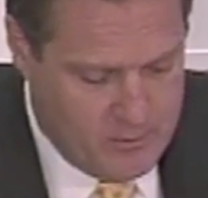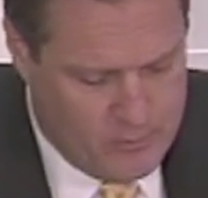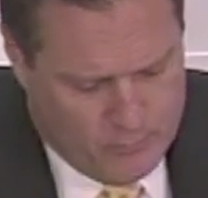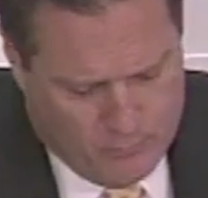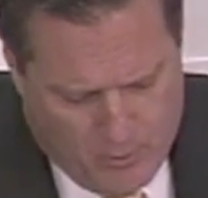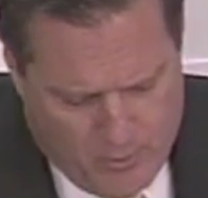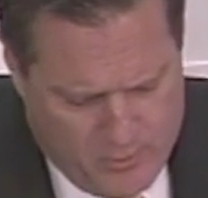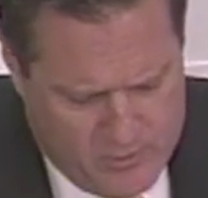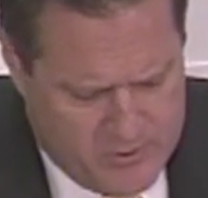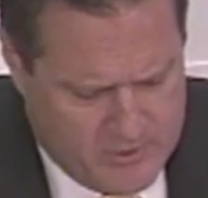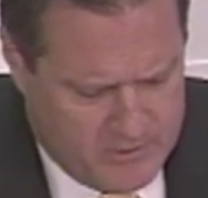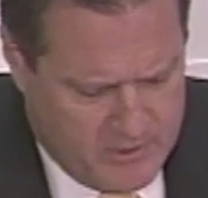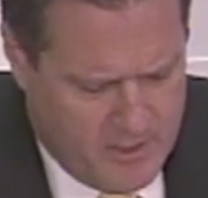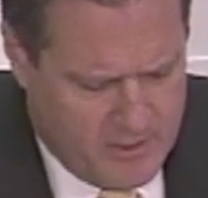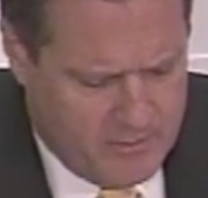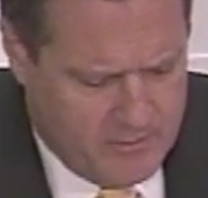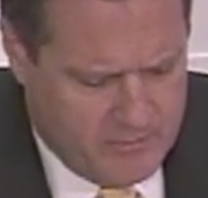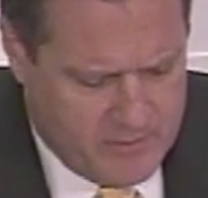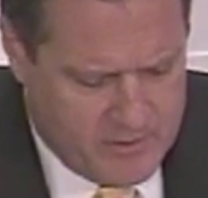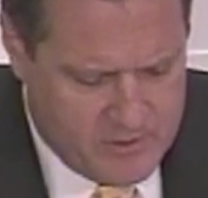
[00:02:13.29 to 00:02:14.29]
You wrote us a
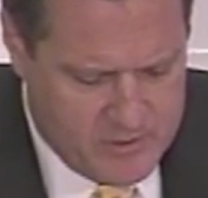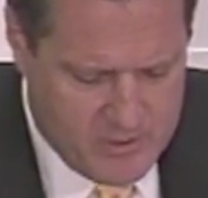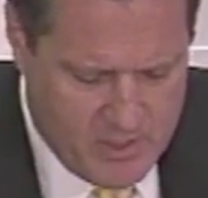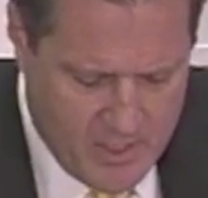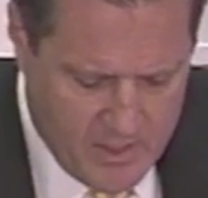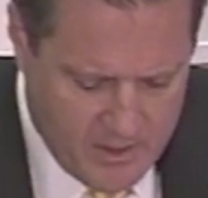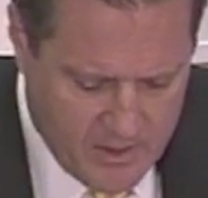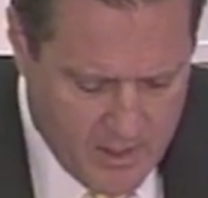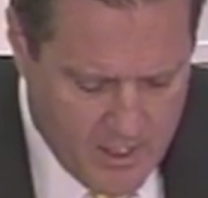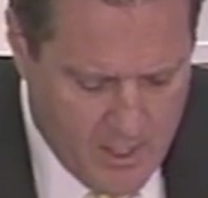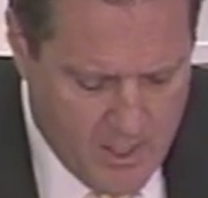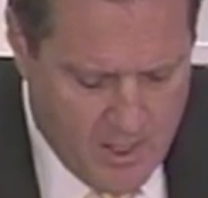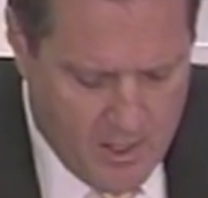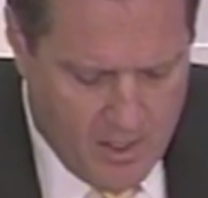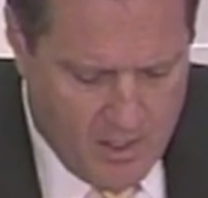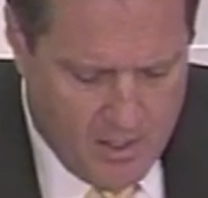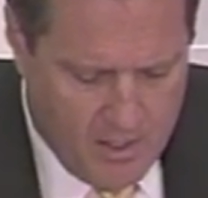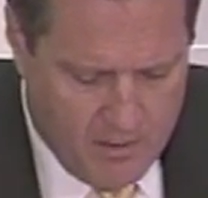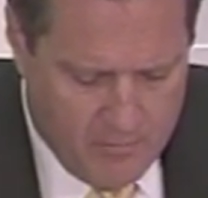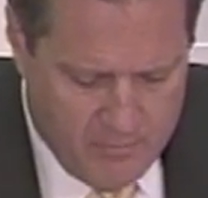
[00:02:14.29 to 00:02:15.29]
letter that said
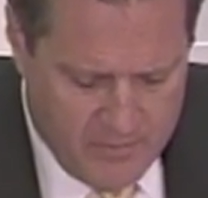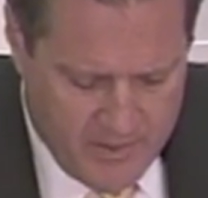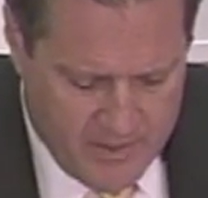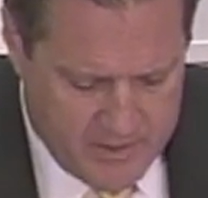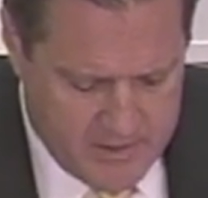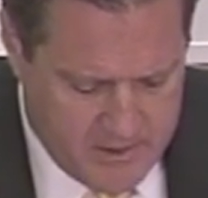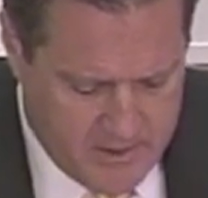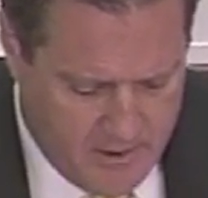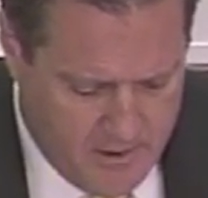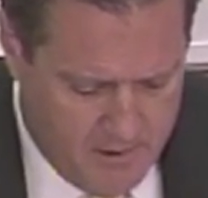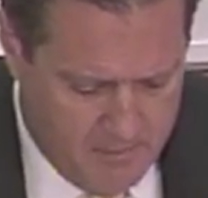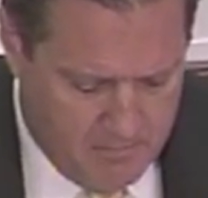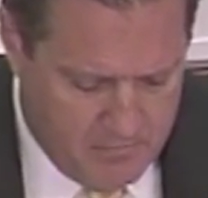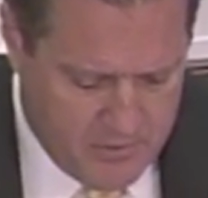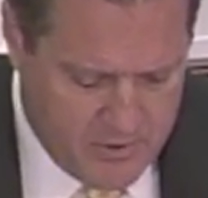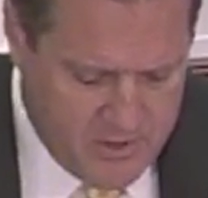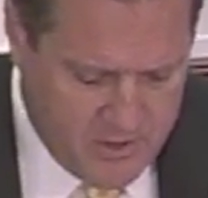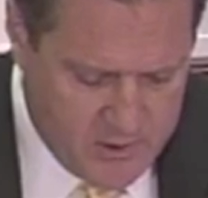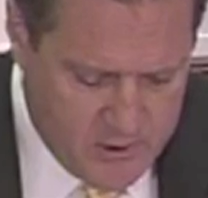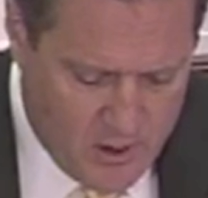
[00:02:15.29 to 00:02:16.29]
that
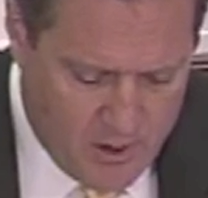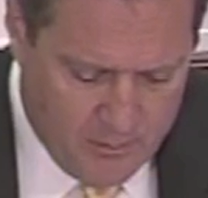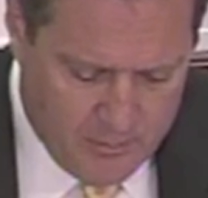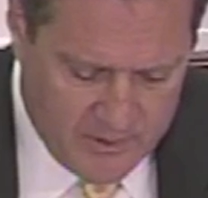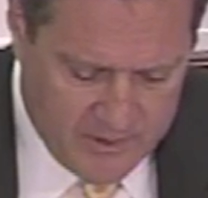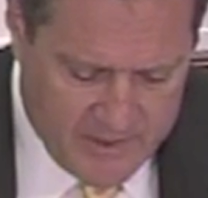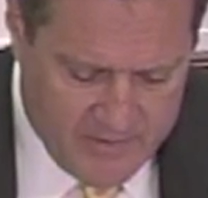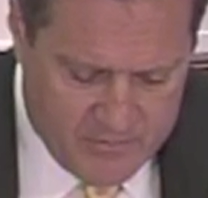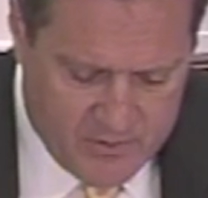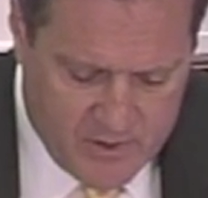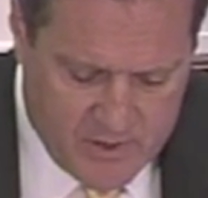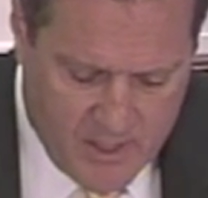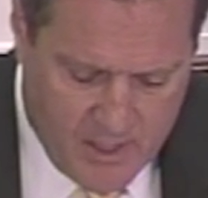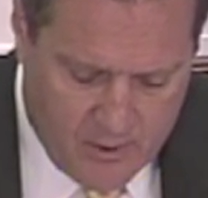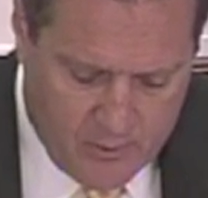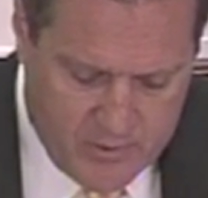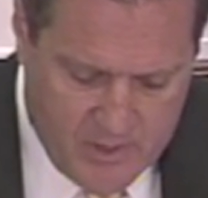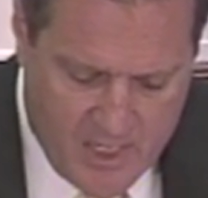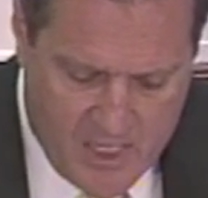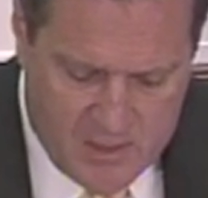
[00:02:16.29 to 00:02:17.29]
SIGTARP believes that the
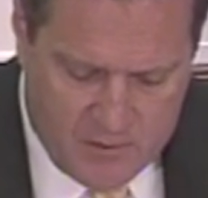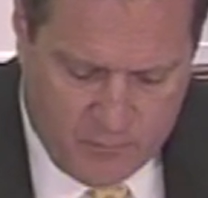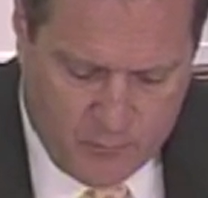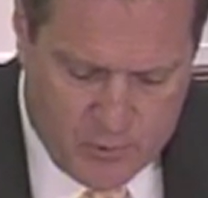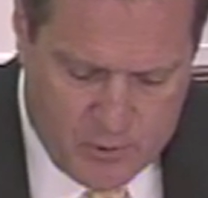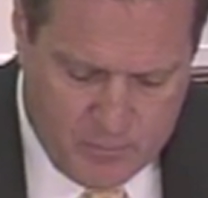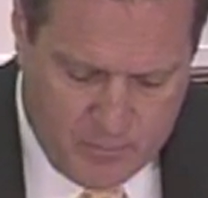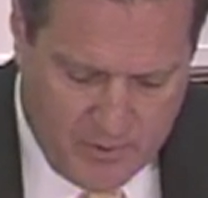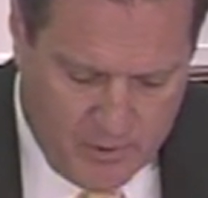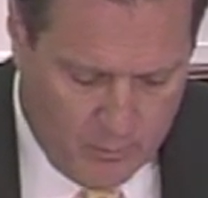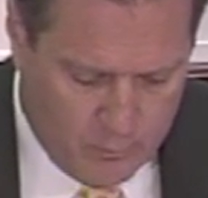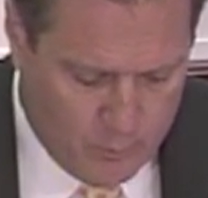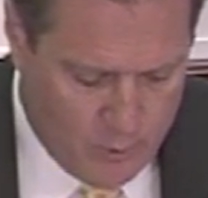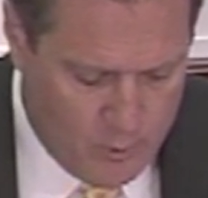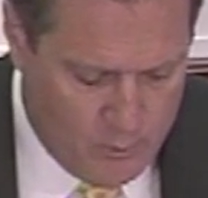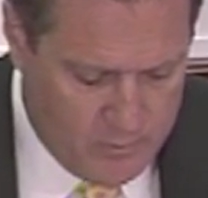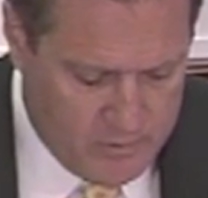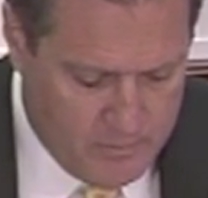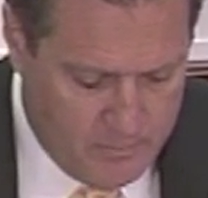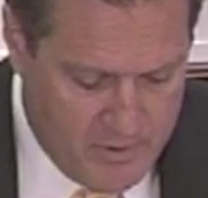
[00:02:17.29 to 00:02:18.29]
Auto Task Force played a
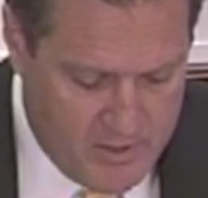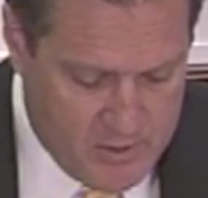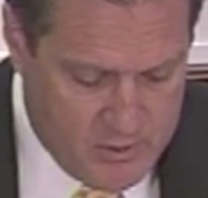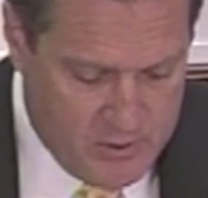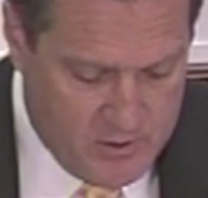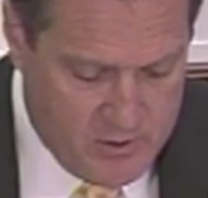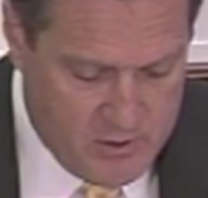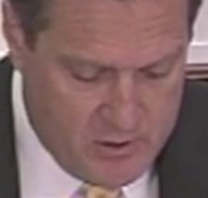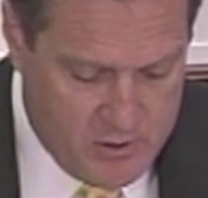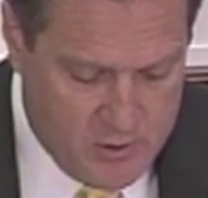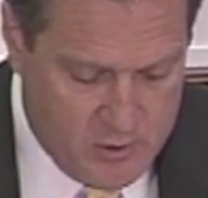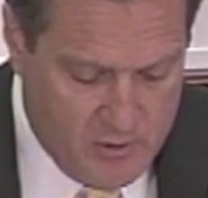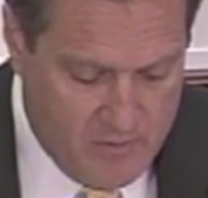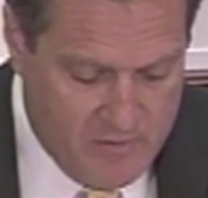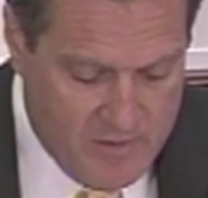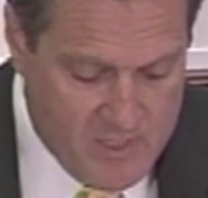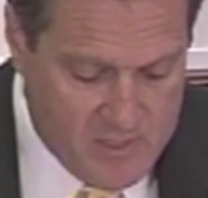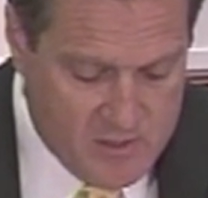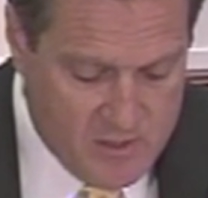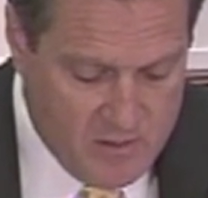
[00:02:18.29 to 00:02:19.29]
role in the pension decision,
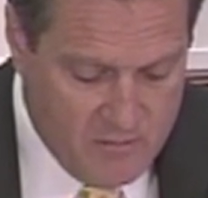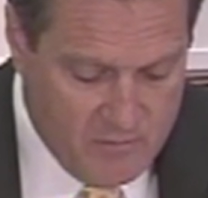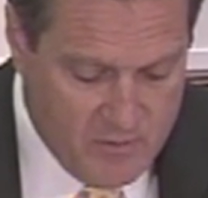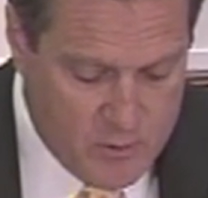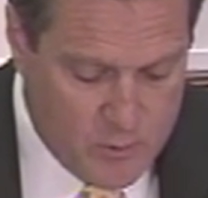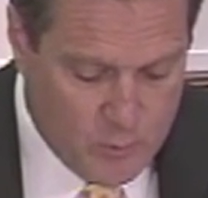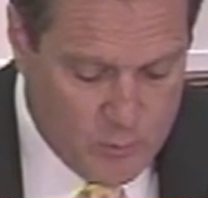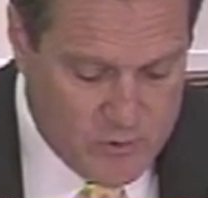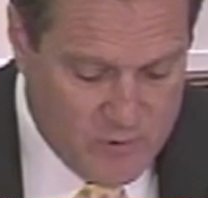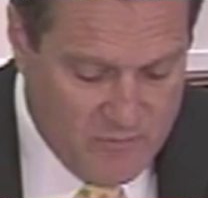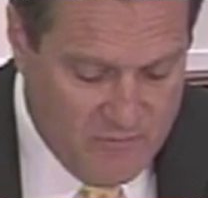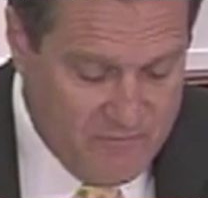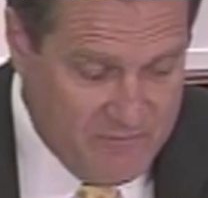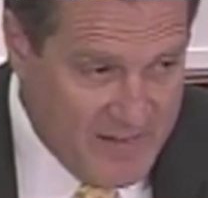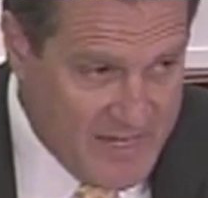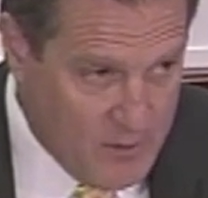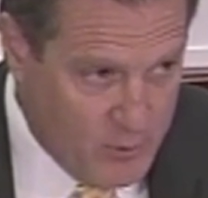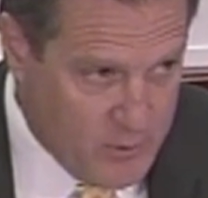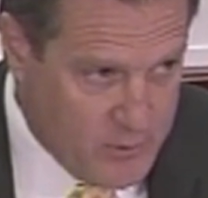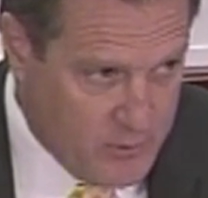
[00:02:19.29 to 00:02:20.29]
and these individuals'
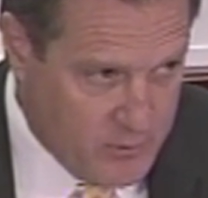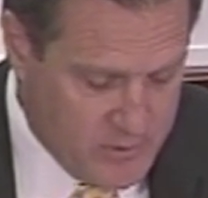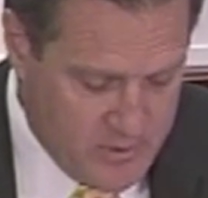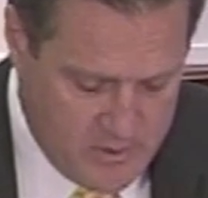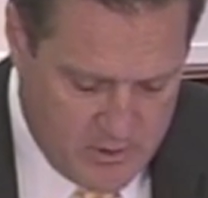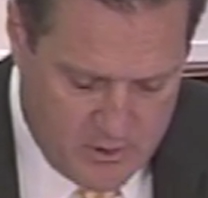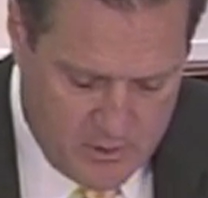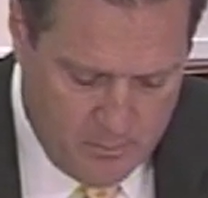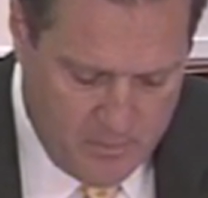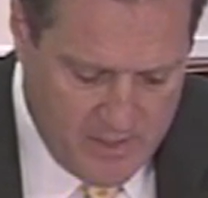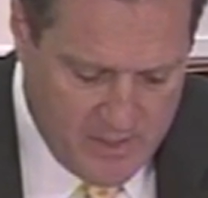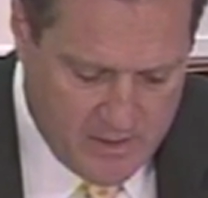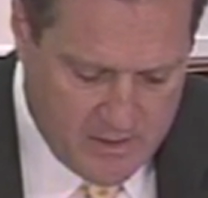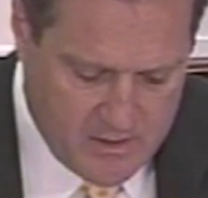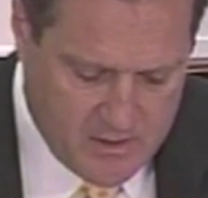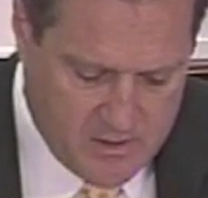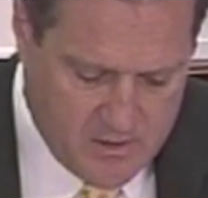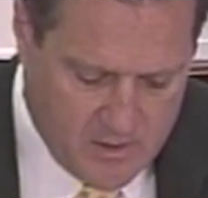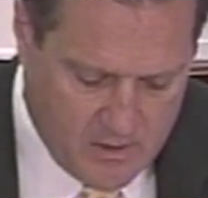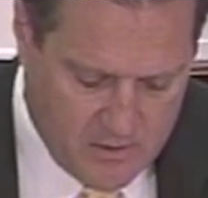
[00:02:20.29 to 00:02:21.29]
failure to speak
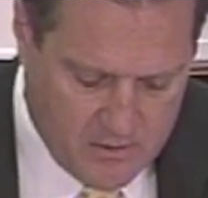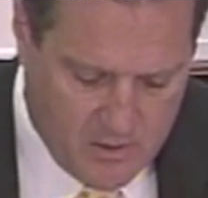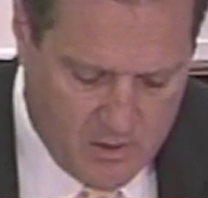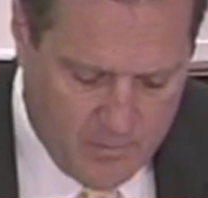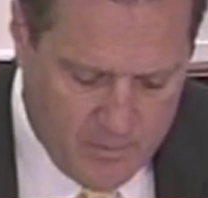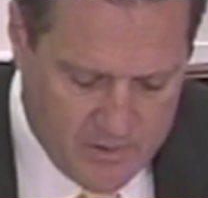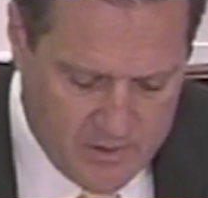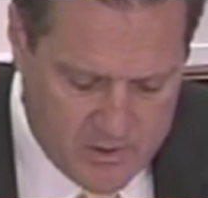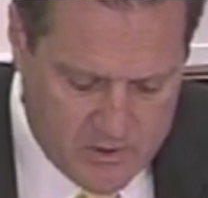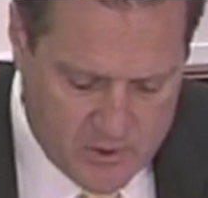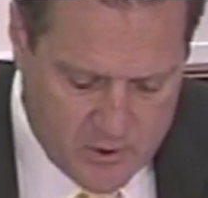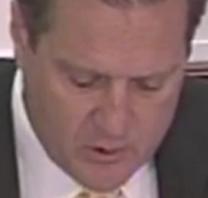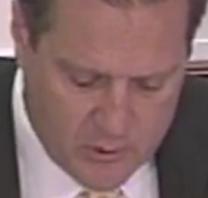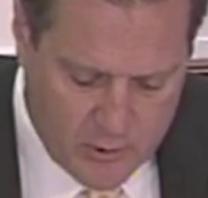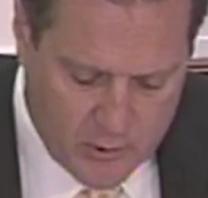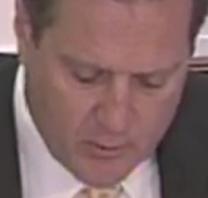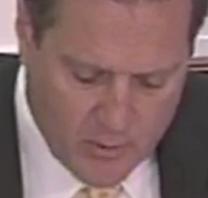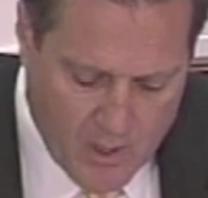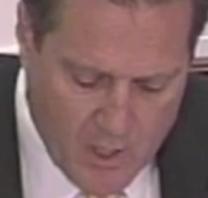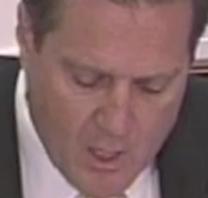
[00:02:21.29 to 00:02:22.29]
to SIGTARP on this
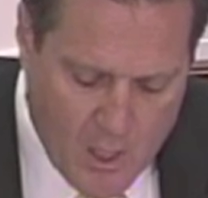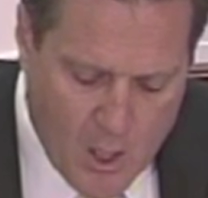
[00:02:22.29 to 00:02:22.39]
issue